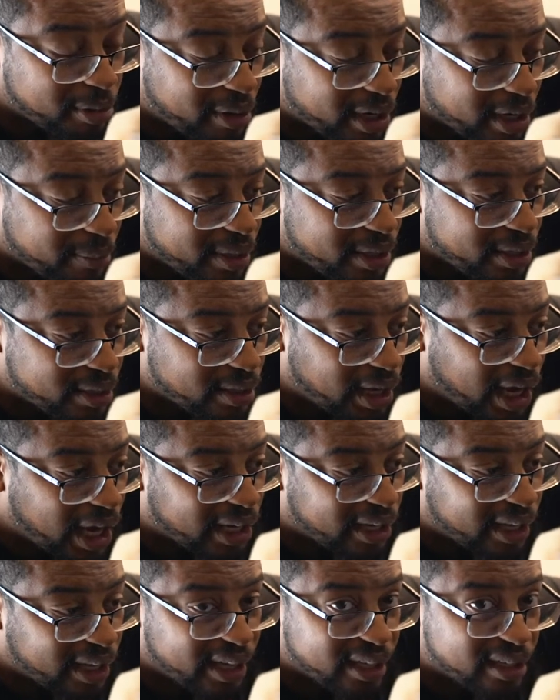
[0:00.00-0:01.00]
recommend it. I
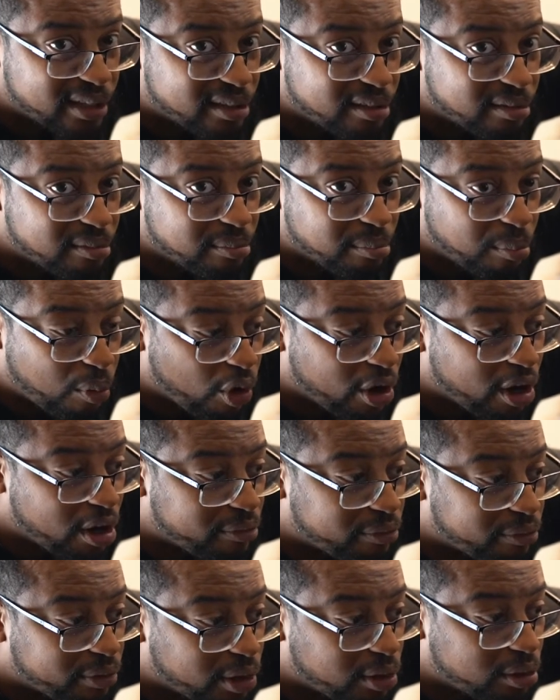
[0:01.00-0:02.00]
like more
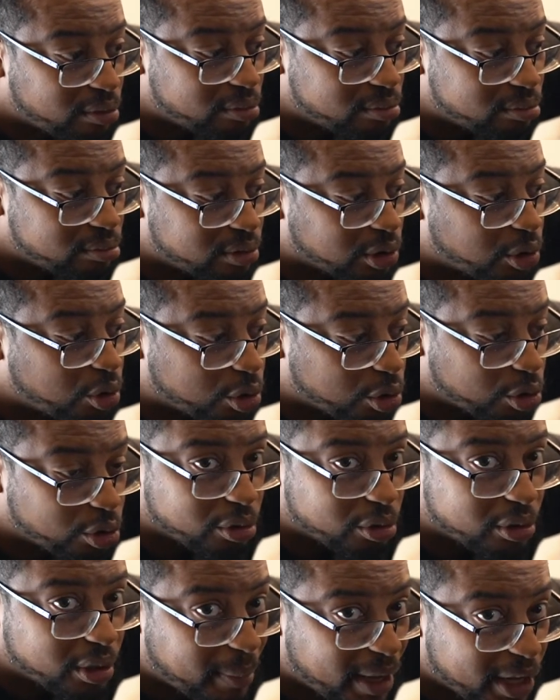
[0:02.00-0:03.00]
airflow. The
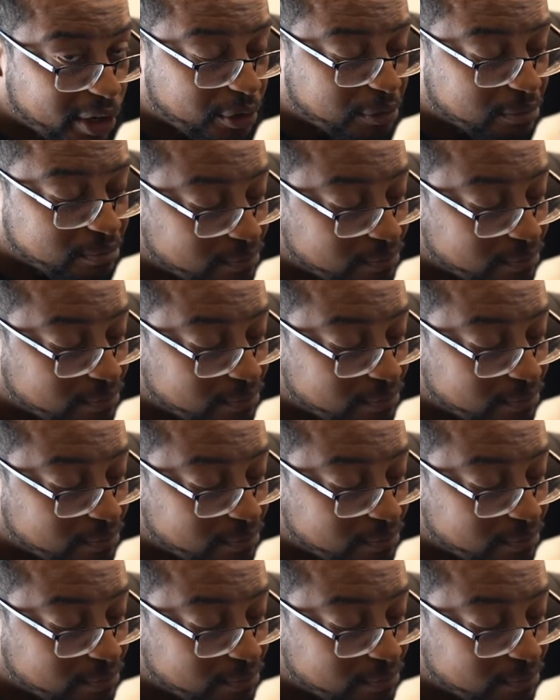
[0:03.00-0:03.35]
cooler, the better.